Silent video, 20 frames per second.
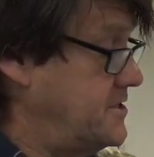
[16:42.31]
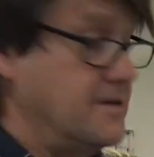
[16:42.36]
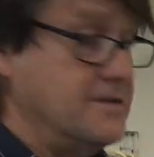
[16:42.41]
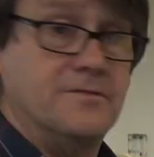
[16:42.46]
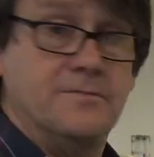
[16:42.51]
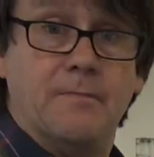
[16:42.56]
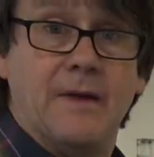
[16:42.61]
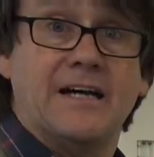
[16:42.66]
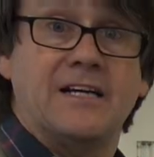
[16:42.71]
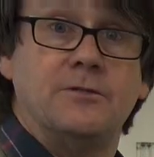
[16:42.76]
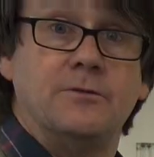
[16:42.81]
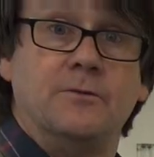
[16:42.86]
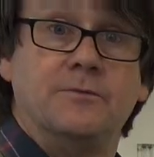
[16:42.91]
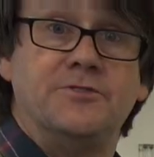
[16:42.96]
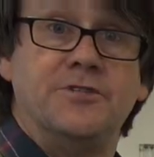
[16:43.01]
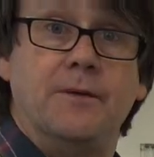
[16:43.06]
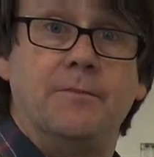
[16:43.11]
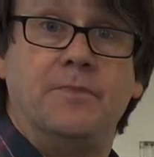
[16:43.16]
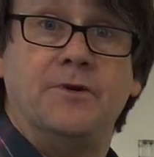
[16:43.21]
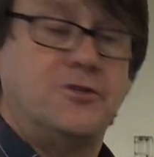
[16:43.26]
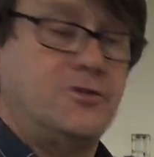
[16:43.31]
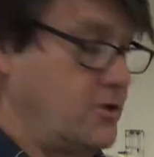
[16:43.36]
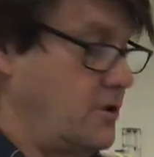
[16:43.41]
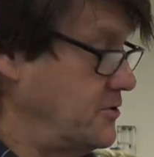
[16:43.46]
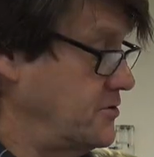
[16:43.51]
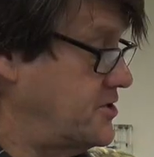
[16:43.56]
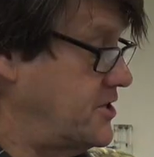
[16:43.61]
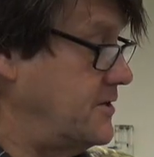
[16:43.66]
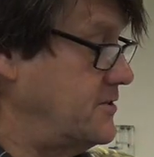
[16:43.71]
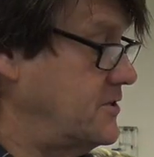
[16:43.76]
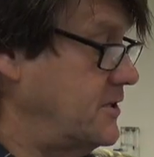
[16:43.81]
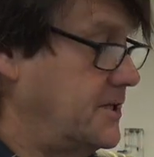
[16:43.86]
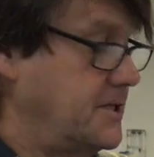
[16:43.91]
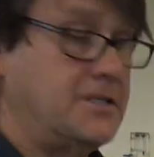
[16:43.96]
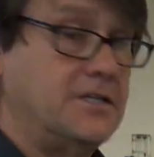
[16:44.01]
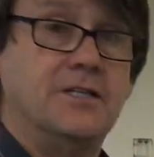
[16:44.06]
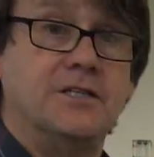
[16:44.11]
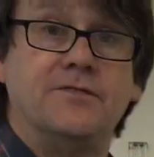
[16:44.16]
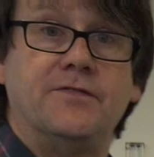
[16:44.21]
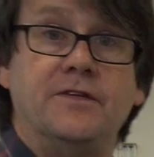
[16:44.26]
the maximum temperature on central
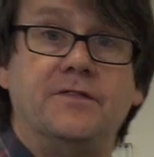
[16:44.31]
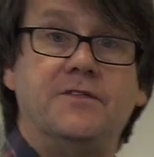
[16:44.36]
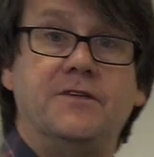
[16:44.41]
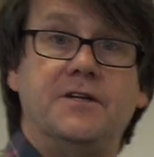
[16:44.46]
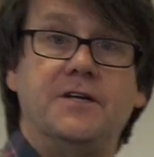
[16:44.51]
heating is 50